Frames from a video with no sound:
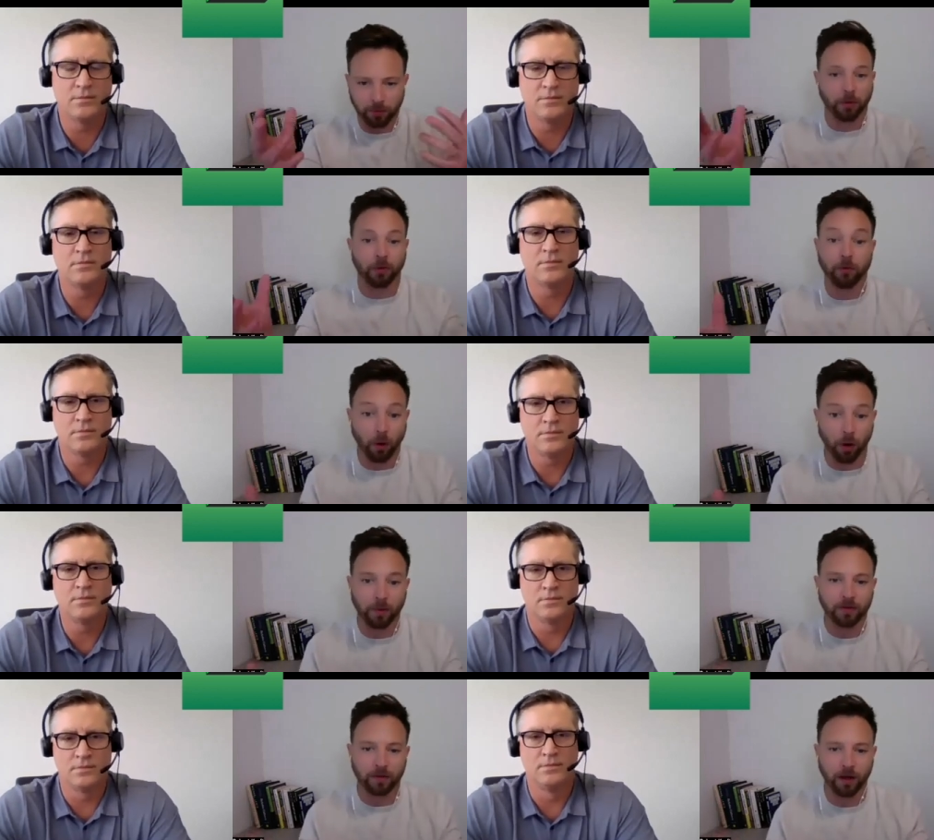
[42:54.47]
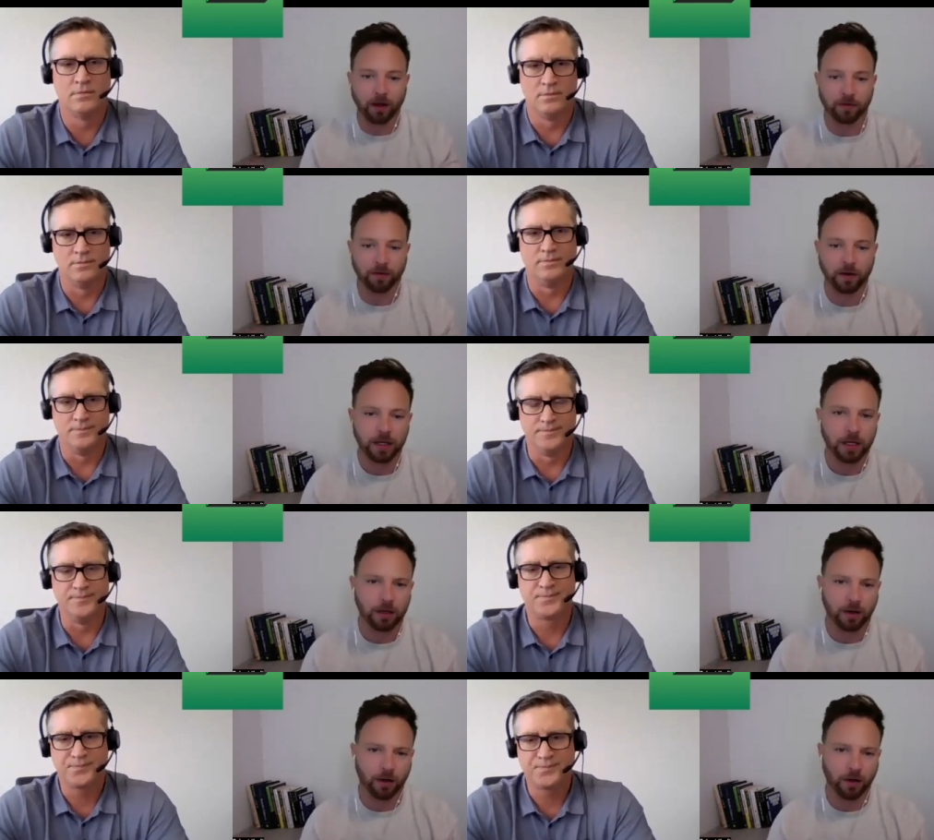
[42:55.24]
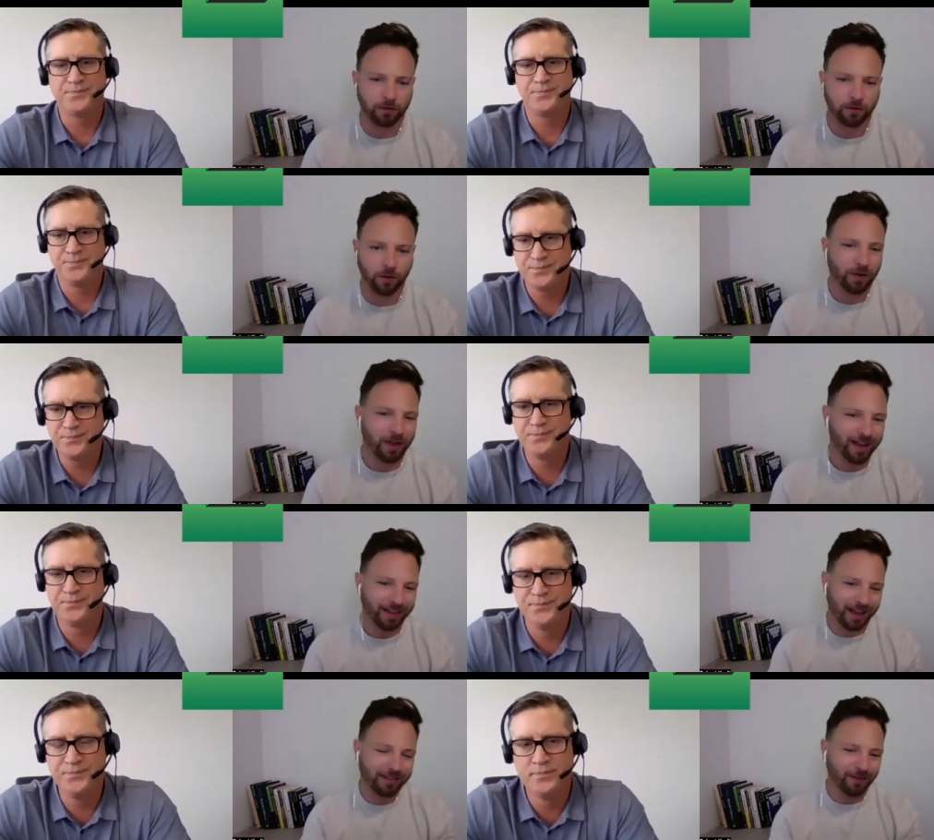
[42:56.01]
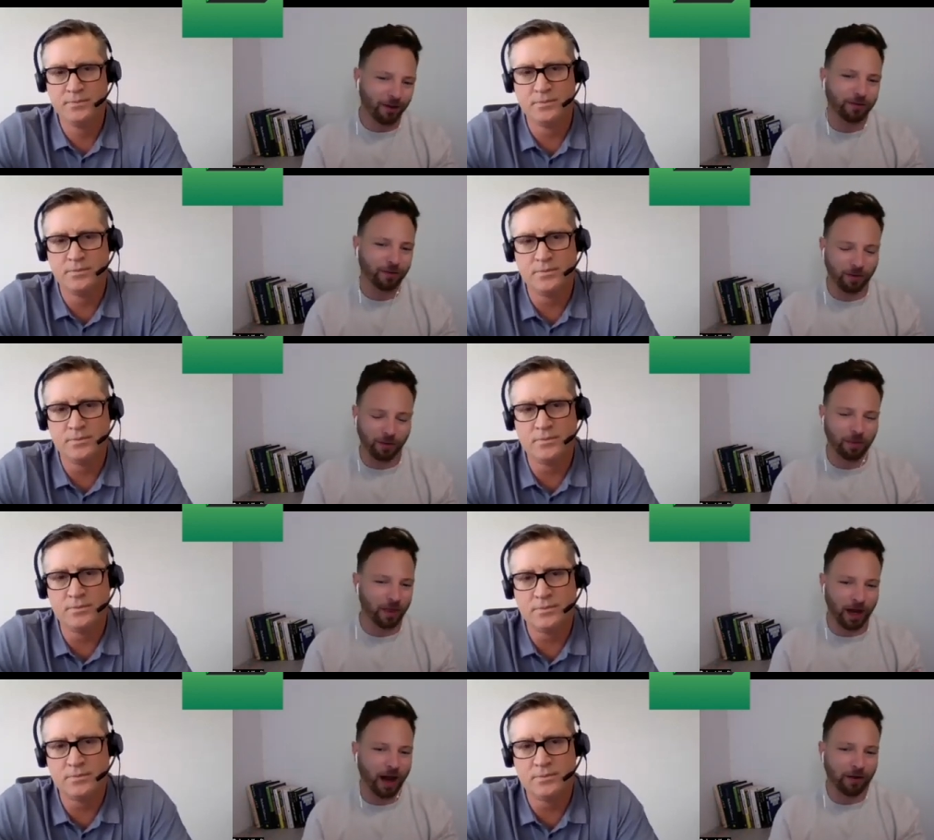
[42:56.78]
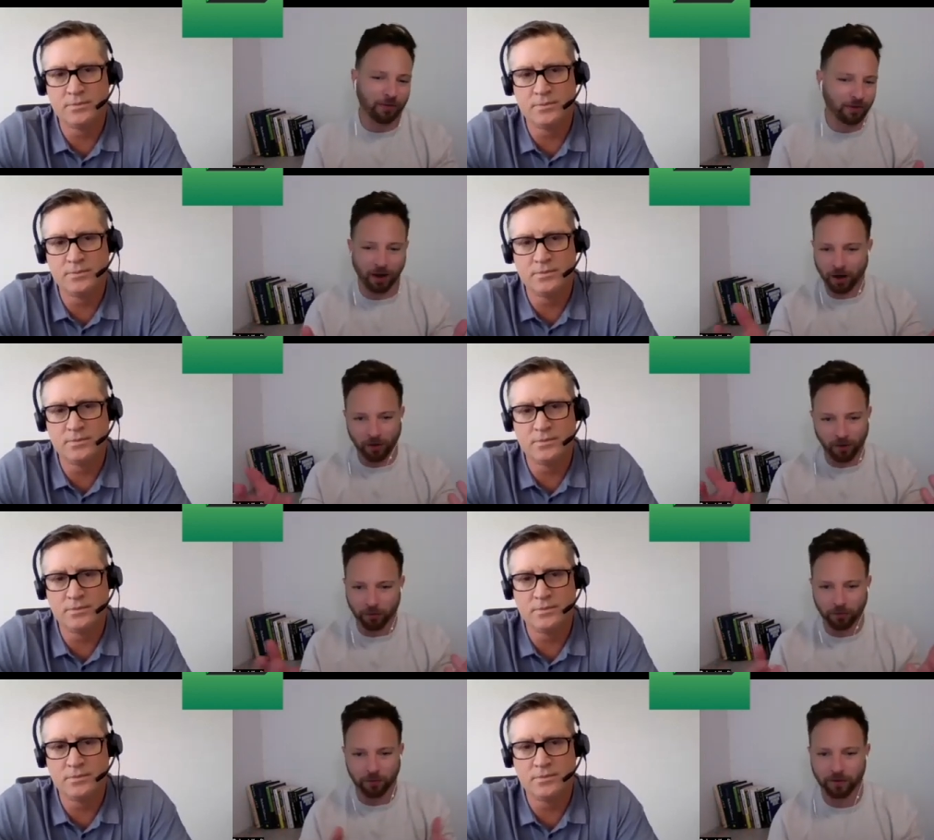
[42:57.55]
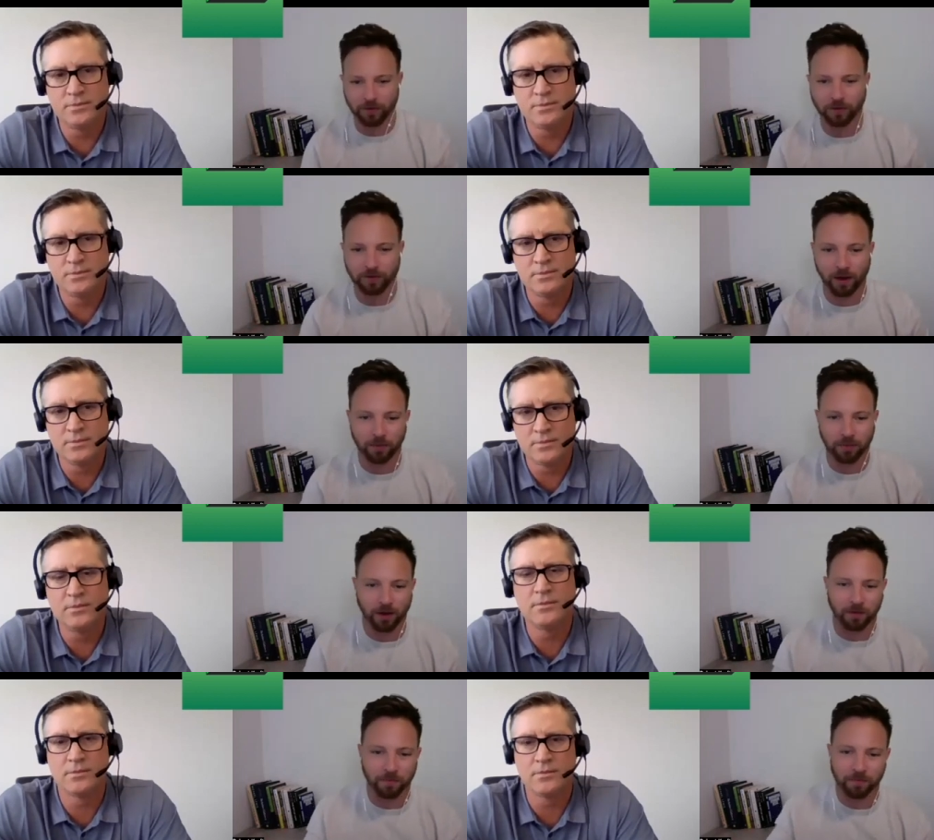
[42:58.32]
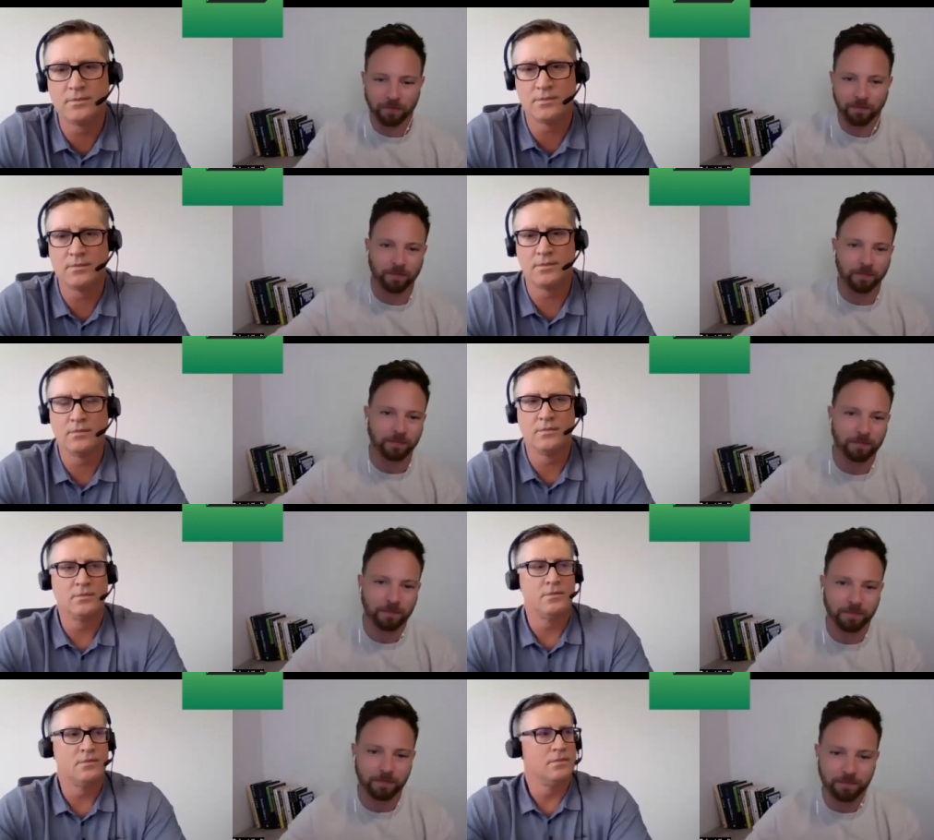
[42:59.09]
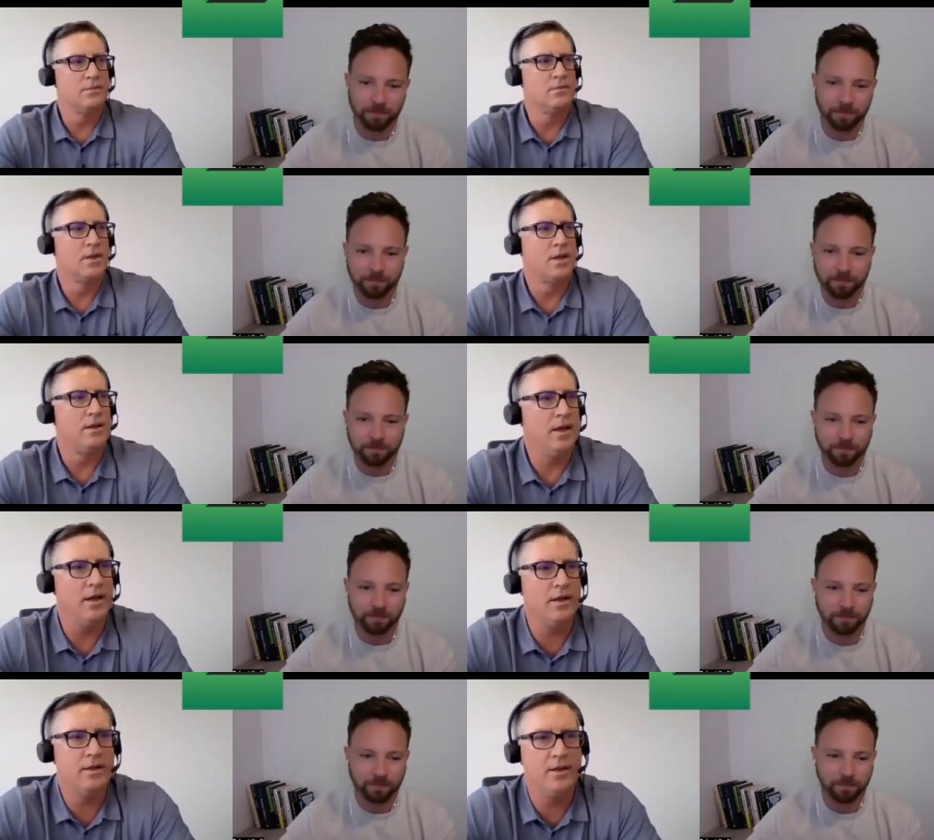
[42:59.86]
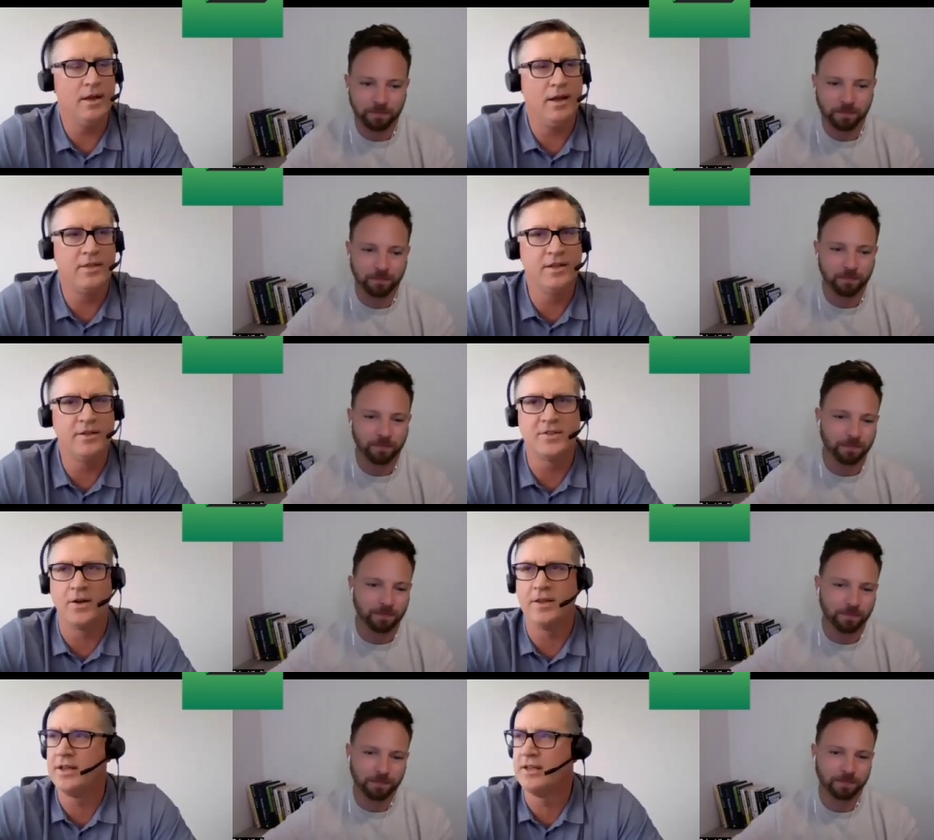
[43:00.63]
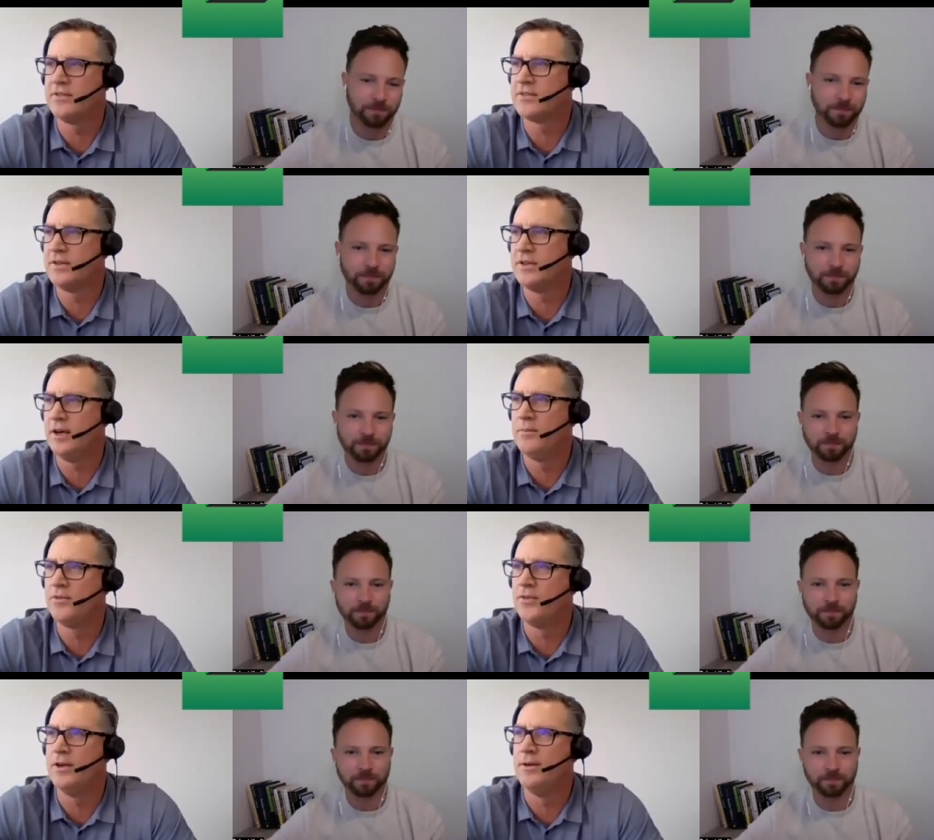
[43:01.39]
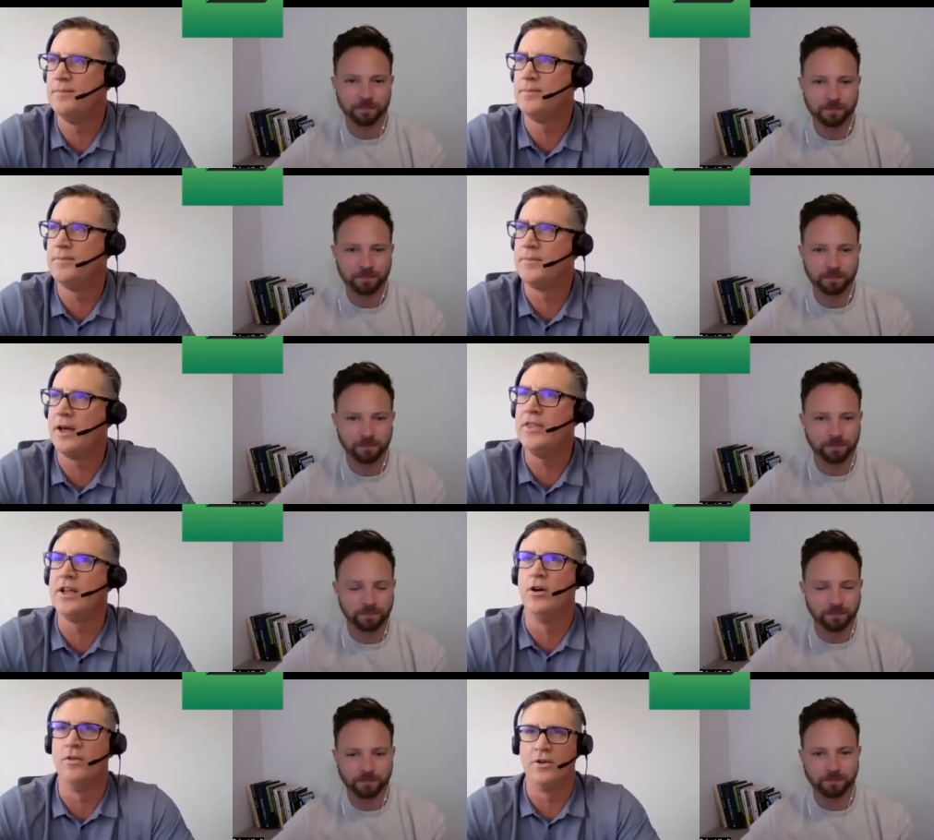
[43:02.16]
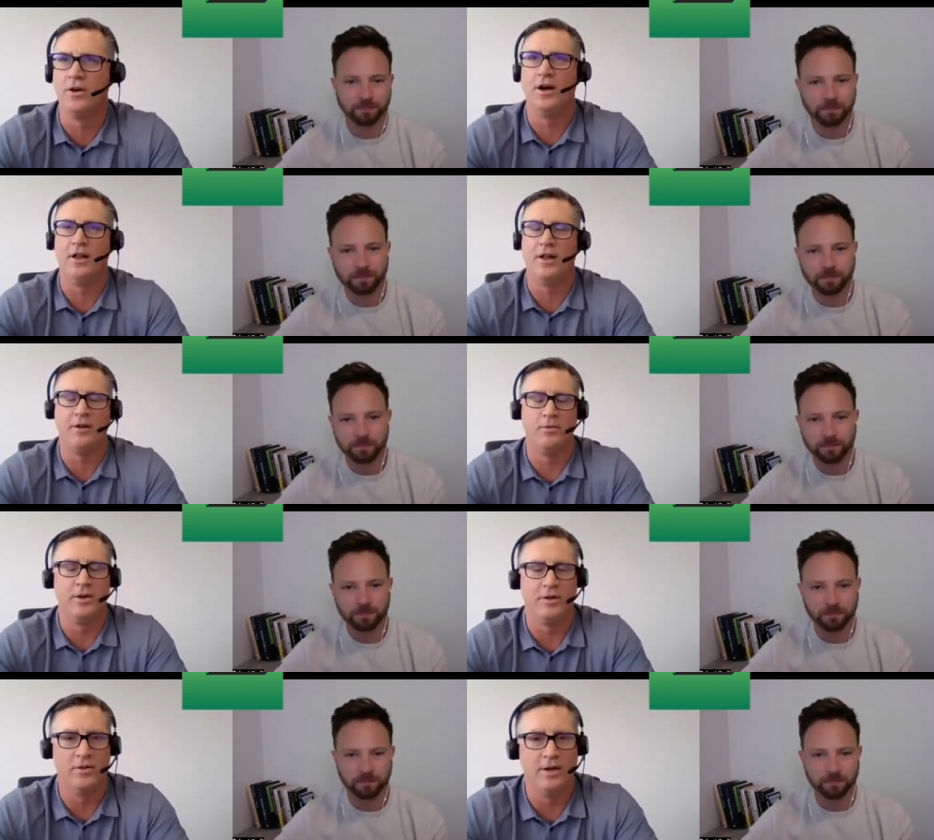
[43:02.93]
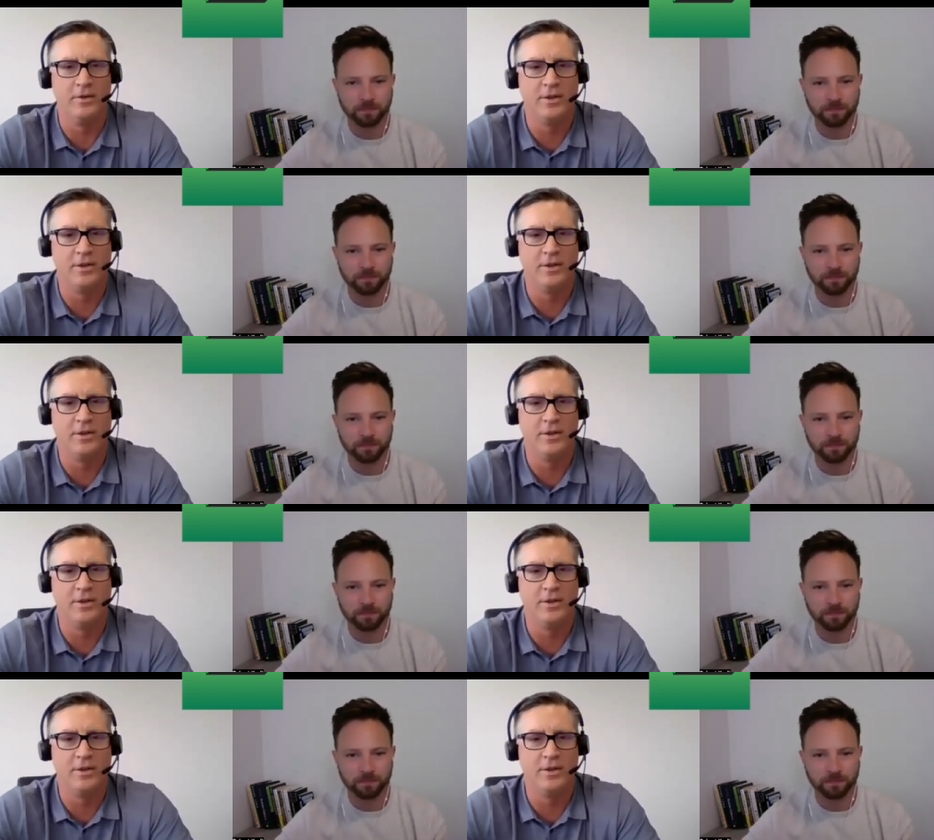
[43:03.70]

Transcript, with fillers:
Speaker 1: but performance, I guess, you know, so that's also something that I've seen. I don't know if you've seen the same thing.
Speaker 2: Yeah, yeah, I think so. I think it's come from, I think overall, I would agree